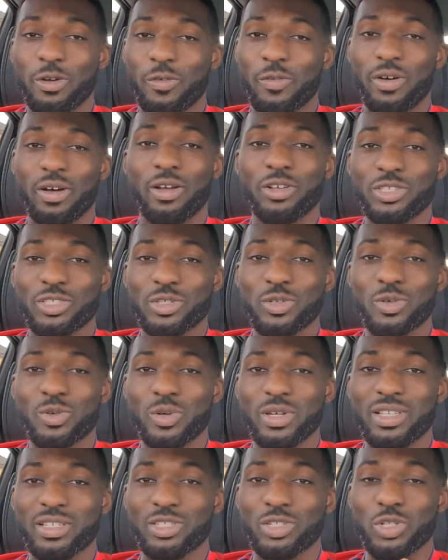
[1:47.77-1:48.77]
of
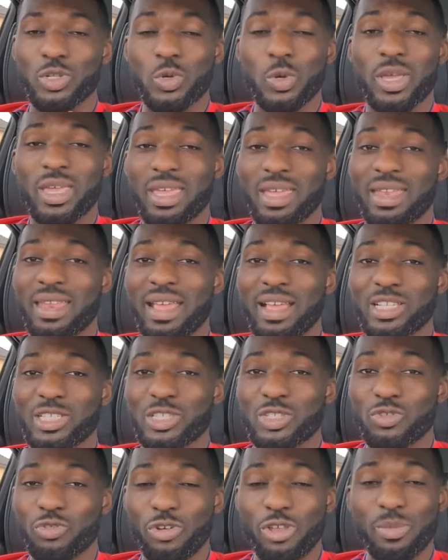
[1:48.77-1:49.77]
Arsenal is looking
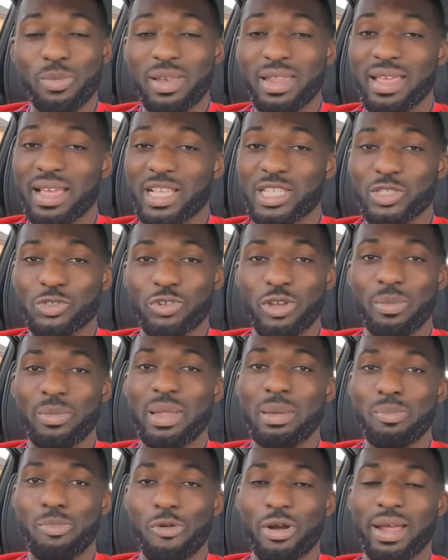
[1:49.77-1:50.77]
extremely,
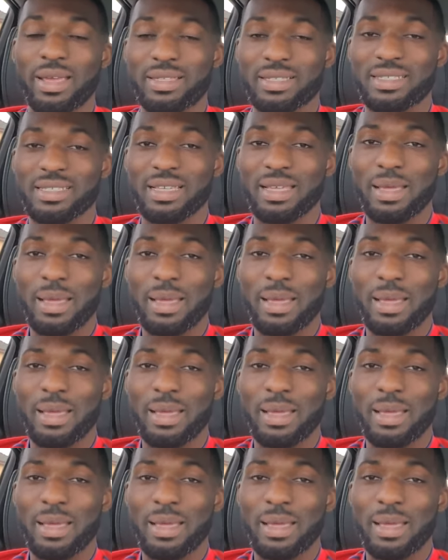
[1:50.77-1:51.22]
extremely bright.